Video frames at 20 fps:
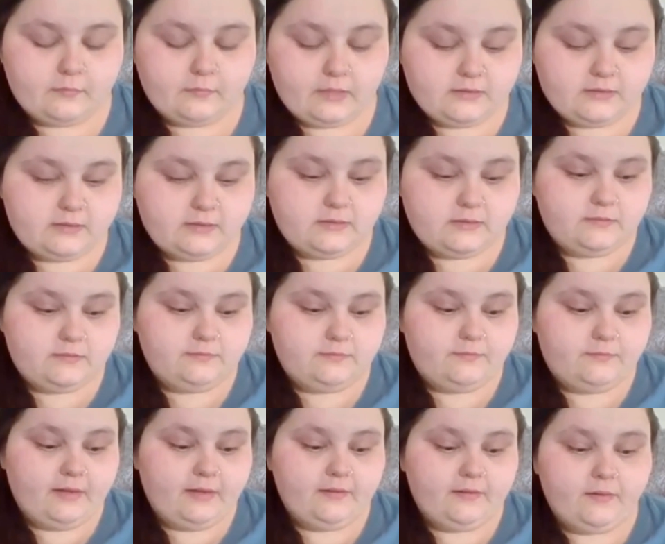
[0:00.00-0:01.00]
It's
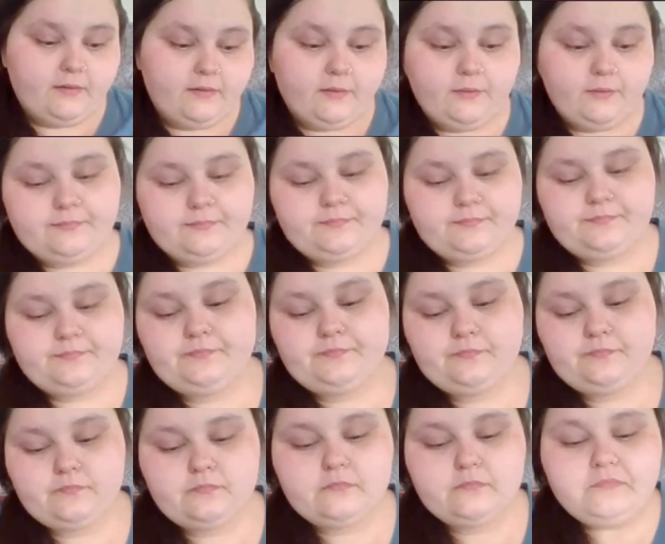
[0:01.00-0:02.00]
fine though.
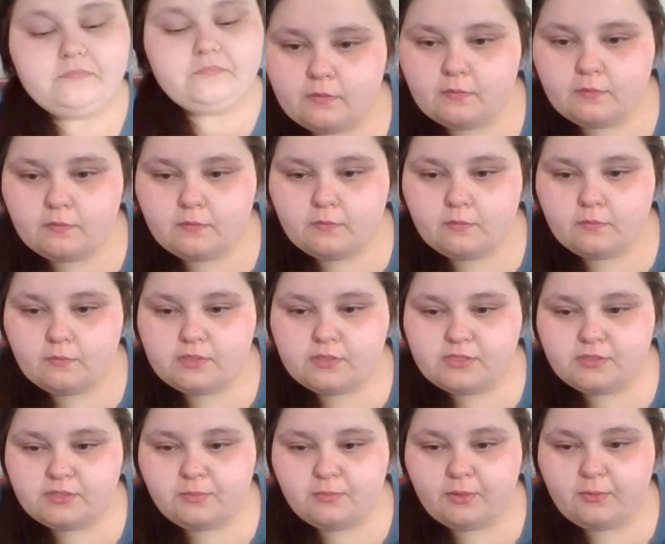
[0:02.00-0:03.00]

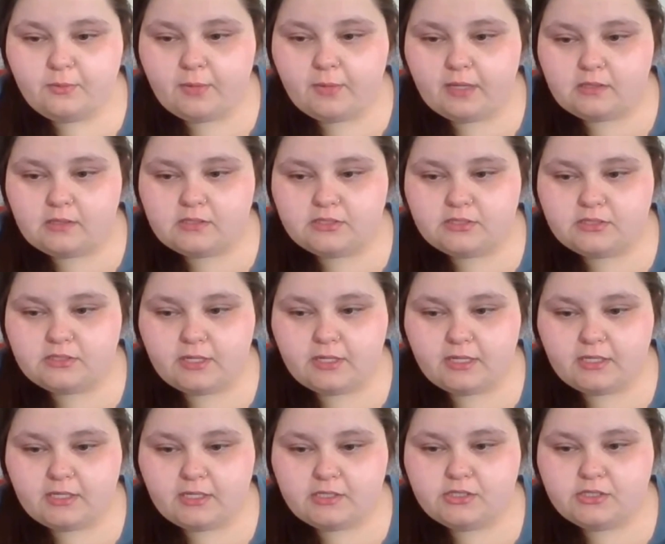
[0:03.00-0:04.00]
Resume your weight loss
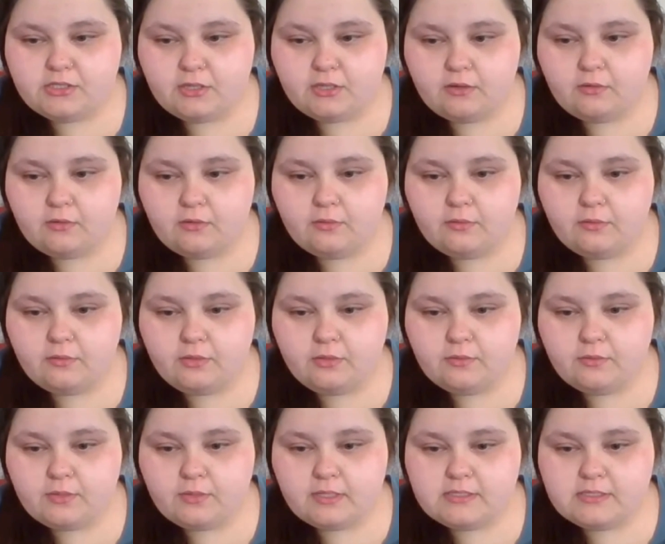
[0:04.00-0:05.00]
journey and show
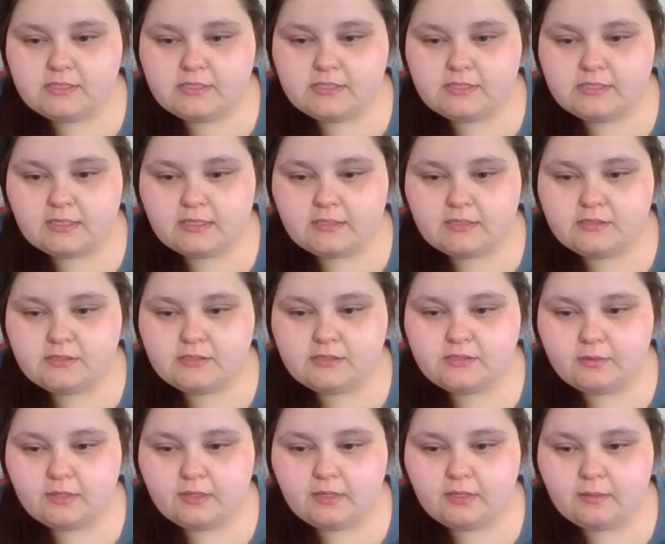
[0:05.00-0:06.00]
you can stick to
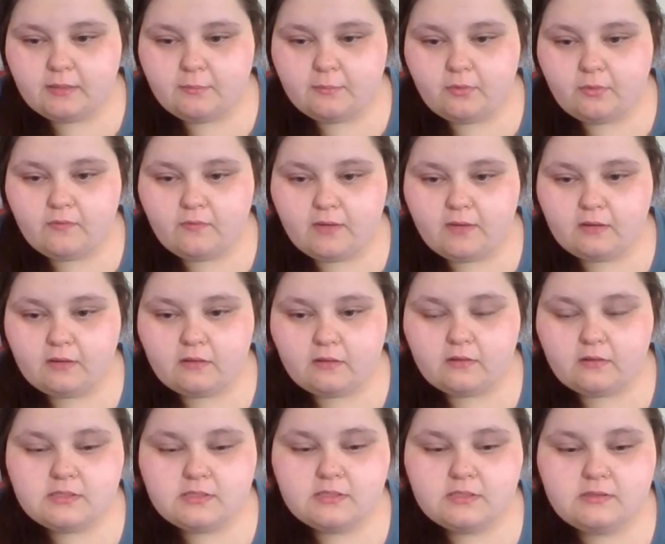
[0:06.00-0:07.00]
it, motivate
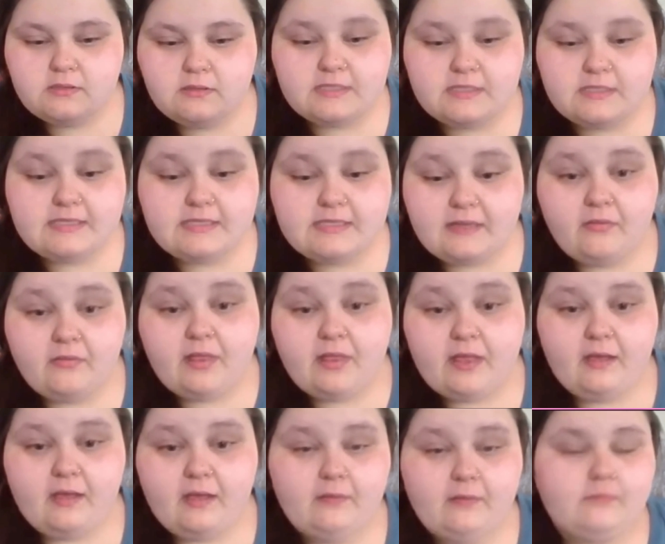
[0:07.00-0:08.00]
others. That's
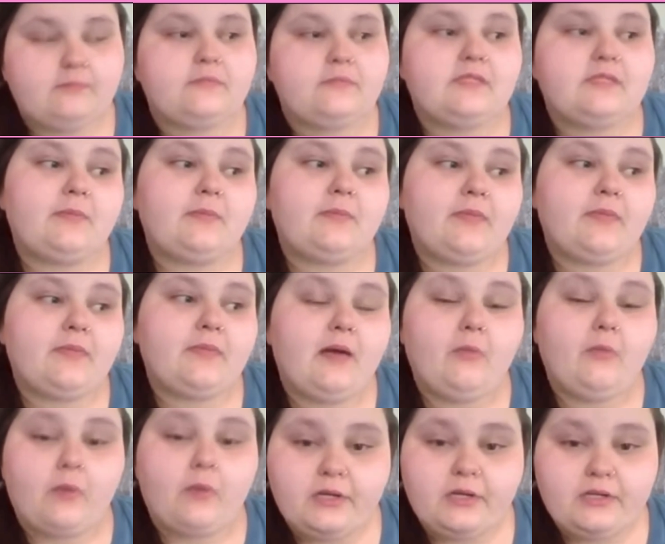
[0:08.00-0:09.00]
definitely something I
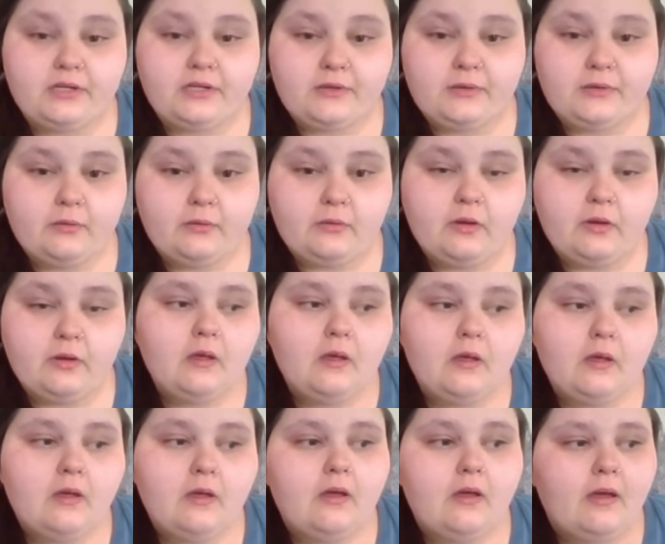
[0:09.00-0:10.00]
want to do.
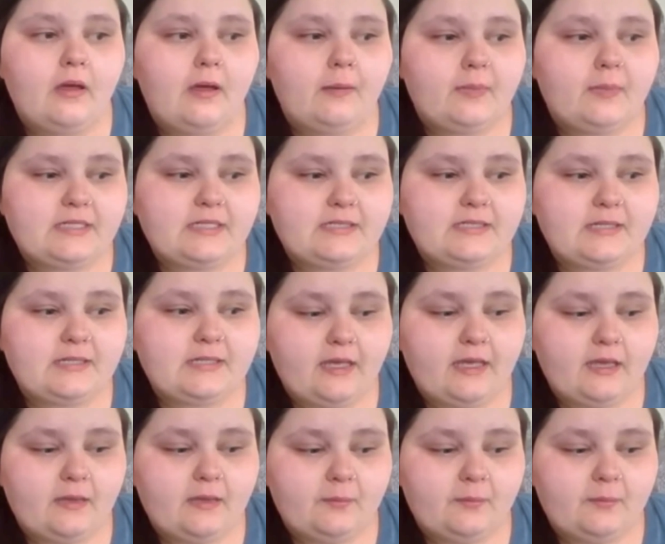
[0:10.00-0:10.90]
But it's like,